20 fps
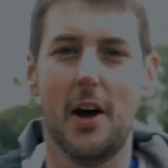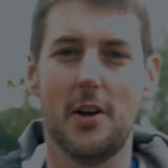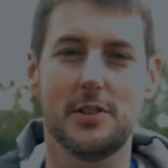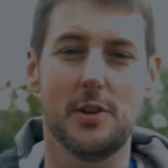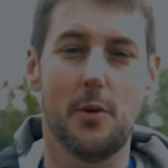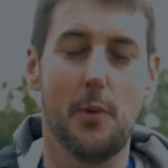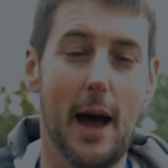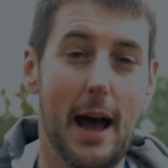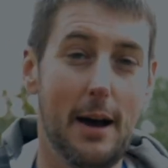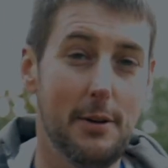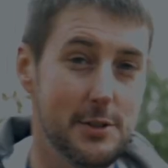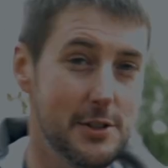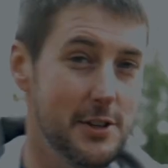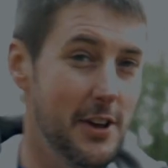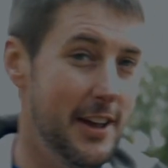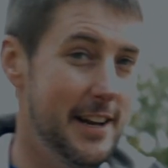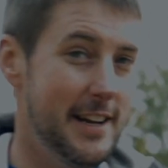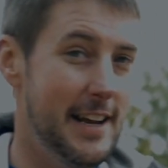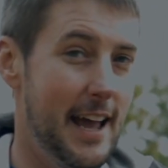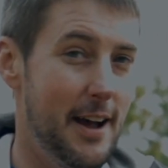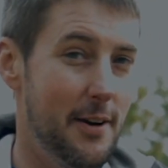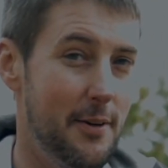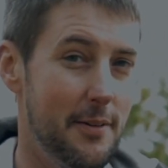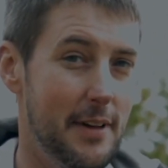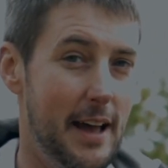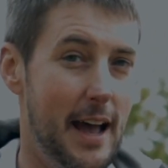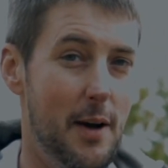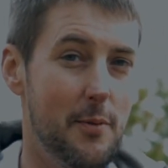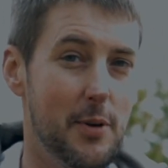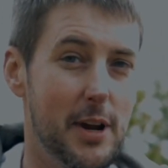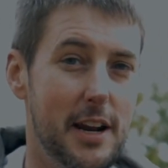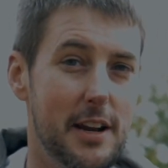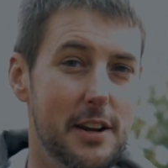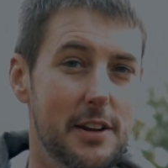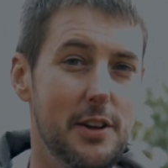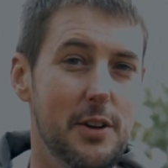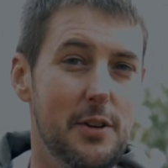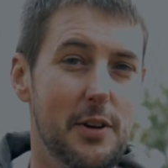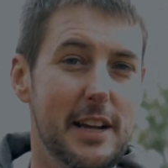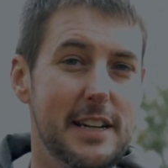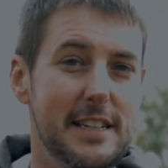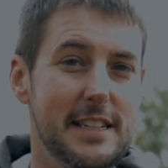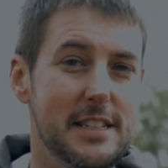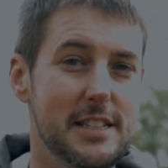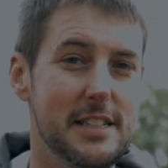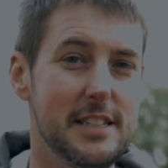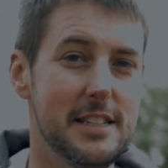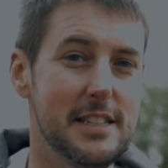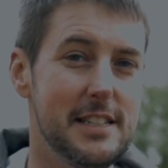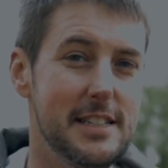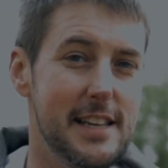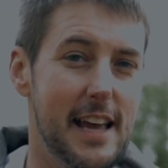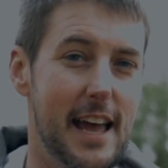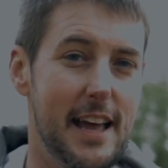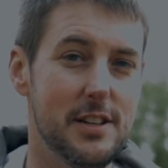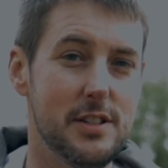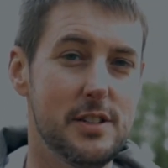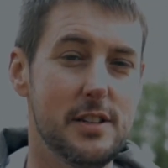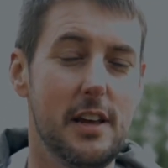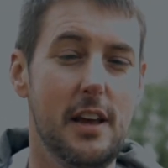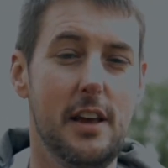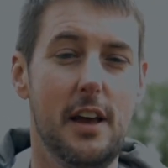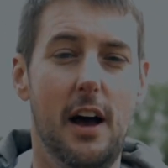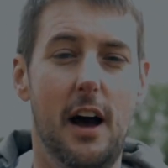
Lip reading: So we're outside now and we're going to do a distance test.